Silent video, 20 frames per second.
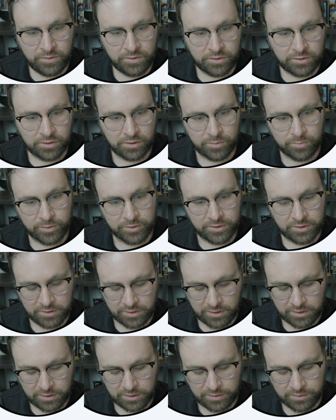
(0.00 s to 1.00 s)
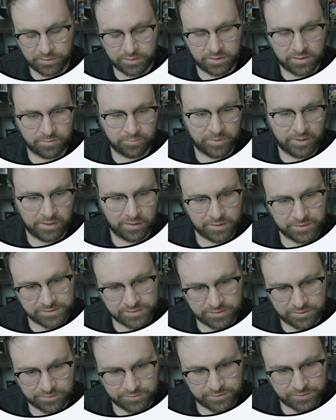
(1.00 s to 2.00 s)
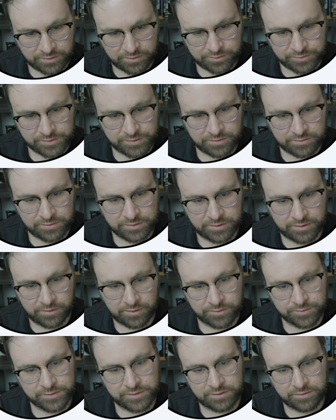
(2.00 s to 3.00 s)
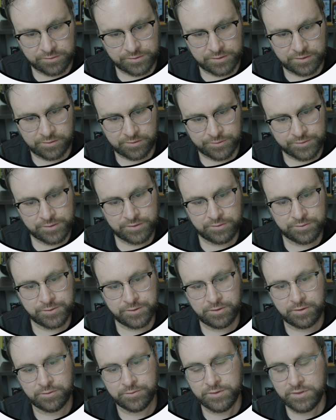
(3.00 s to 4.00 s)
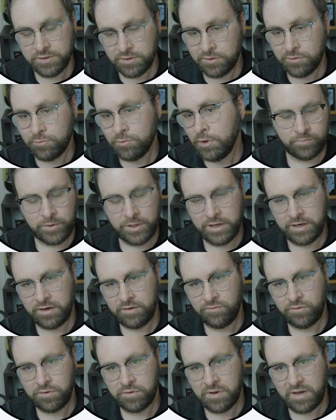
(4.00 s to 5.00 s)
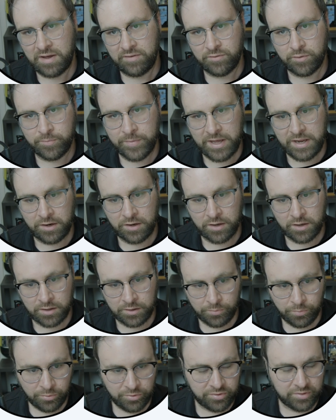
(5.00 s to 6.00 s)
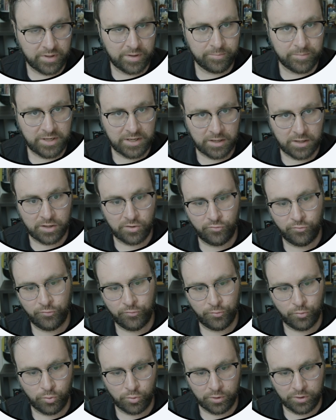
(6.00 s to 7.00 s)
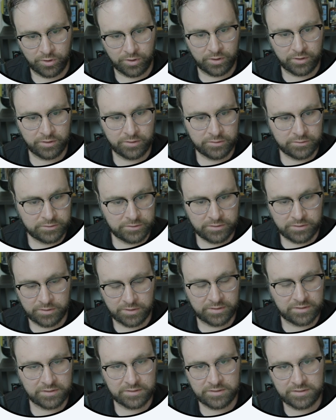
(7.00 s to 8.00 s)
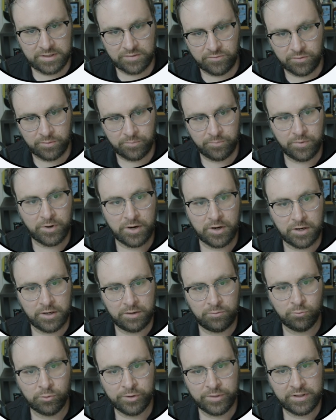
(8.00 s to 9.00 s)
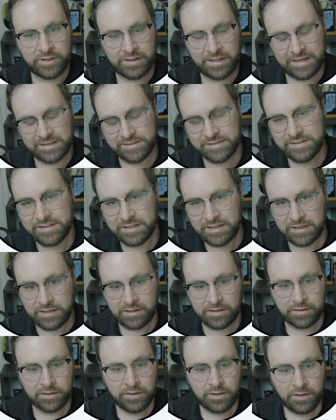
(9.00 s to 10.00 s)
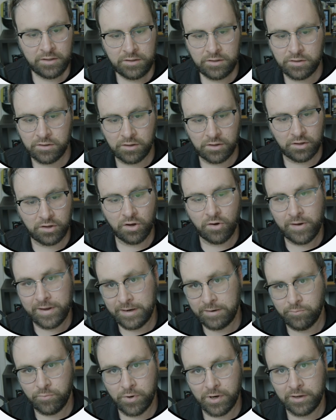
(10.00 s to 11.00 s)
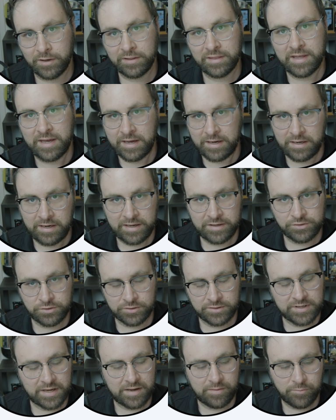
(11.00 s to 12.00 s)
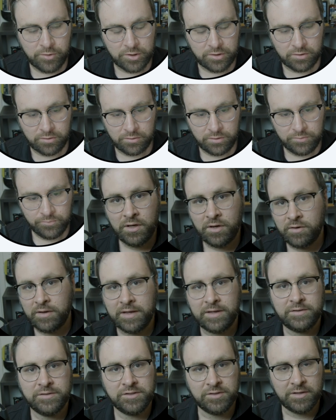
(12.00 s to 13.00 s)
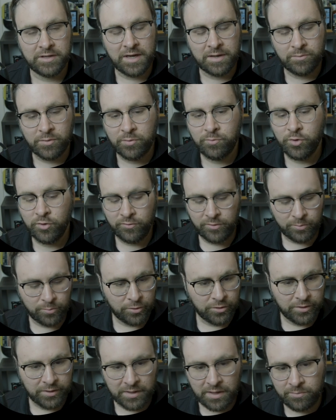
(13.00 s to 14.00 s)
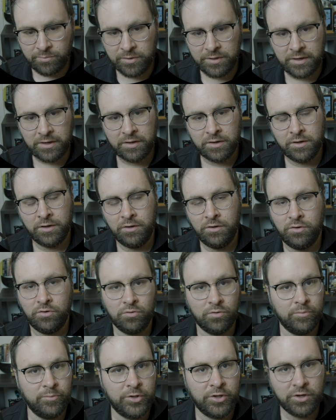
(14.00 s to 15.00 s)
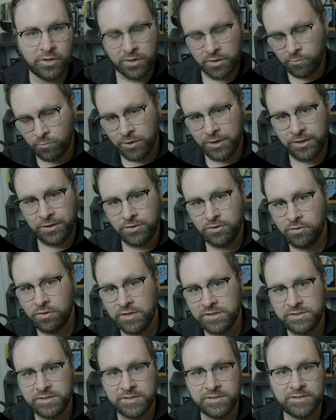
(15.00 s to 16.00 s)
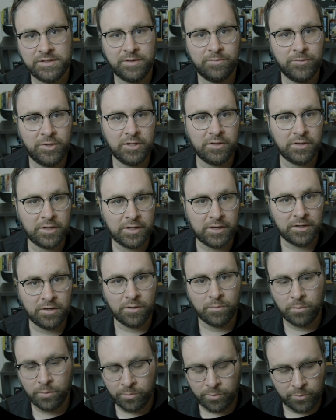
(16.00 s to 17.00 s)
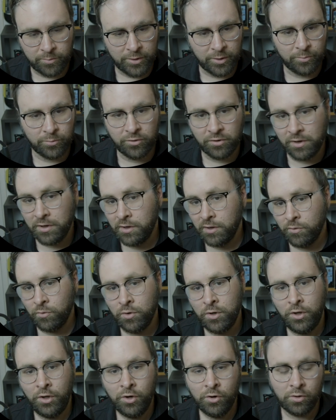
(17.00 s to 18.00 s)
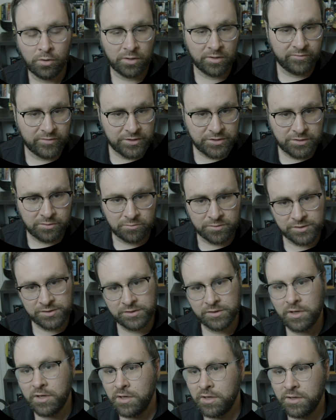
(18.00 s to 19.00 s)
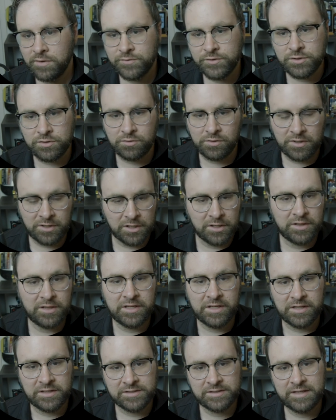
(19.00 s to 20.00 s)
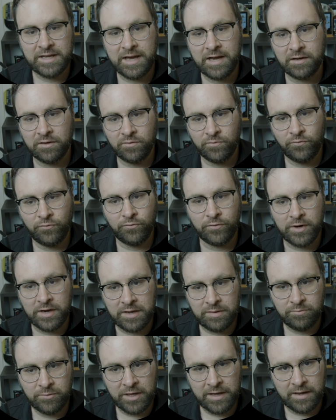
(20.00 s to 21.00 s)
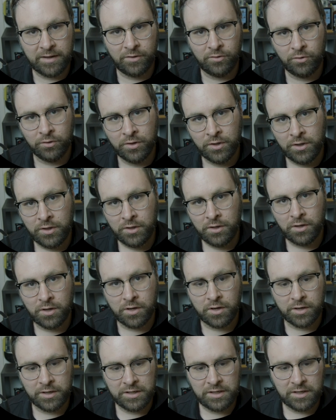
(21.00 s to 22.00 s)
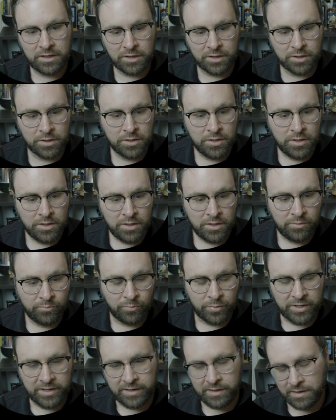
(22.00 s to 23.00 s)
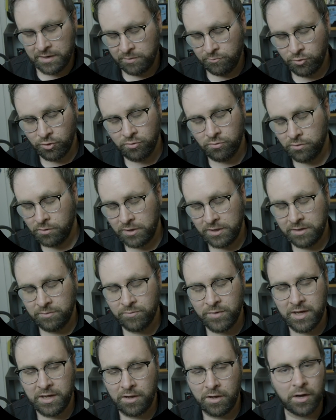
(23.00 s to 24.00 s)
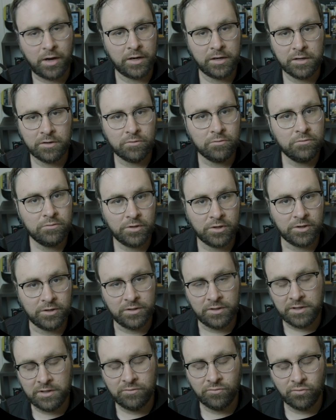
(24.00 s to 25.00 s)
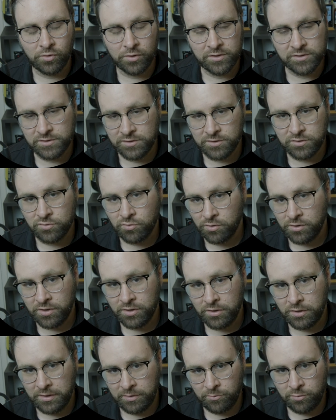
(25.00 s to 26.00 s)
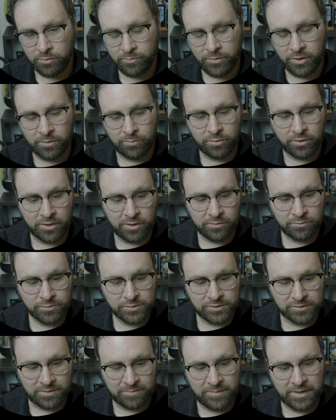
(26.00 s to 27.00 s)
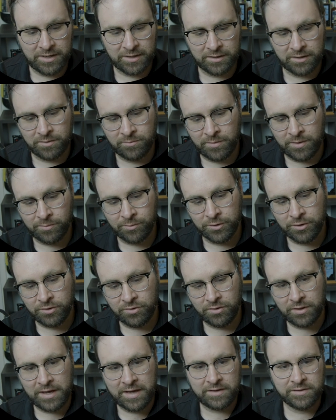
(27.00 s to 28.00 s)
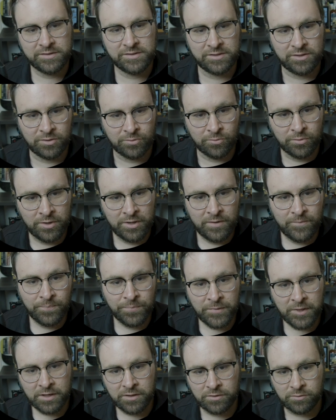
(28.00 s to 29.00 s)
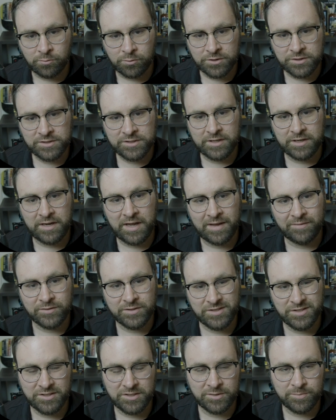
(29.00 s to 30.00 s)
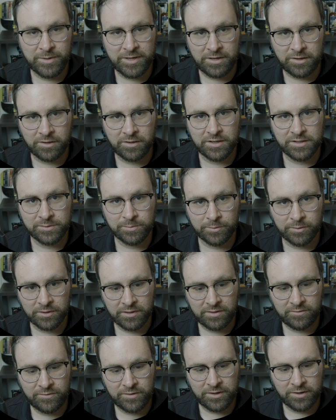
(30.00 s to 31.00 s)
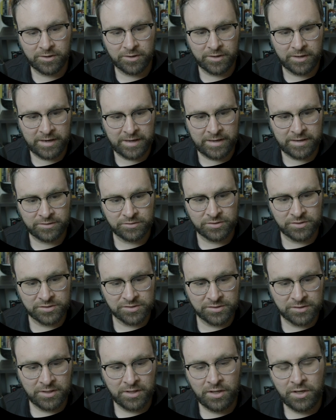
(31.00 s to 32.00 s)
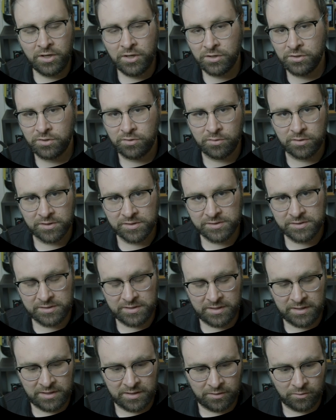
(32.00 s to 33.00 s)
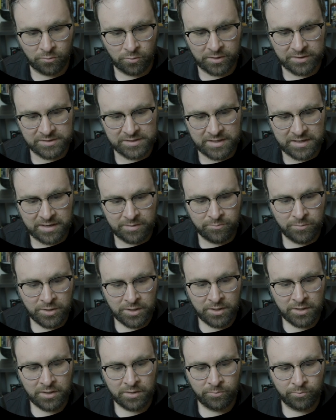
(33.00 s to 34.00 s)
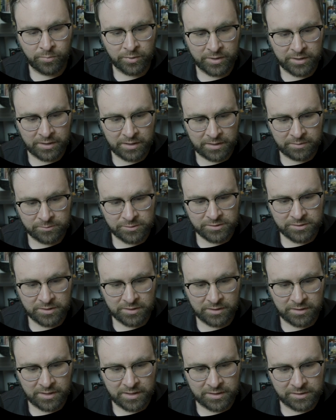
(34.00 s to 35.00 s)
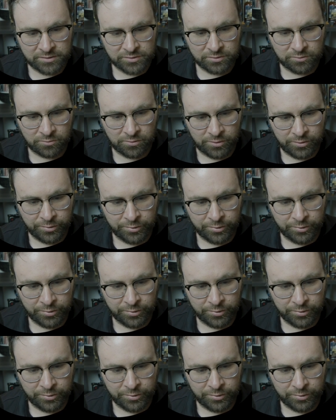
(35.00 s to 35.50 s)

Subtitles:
you could put the thumbnail at 000000002, but if you have a better thumbnail for a different part within that scene, you can go ahead and mark that as your time code. Okay, so I got my movie pulled up here. Normally you're gonna wanna do this in something like Adobe Premiere Pro or DaVinci Resolve so you can get the exact frame count on here, but I'm recording my audio currently for this tutorial in Premiere Pro, so I'm not gonna be able to do that. So we're just gonna have to suspend our disbelief here and just do this in QuickTime, but I'm just gonna kind of scroll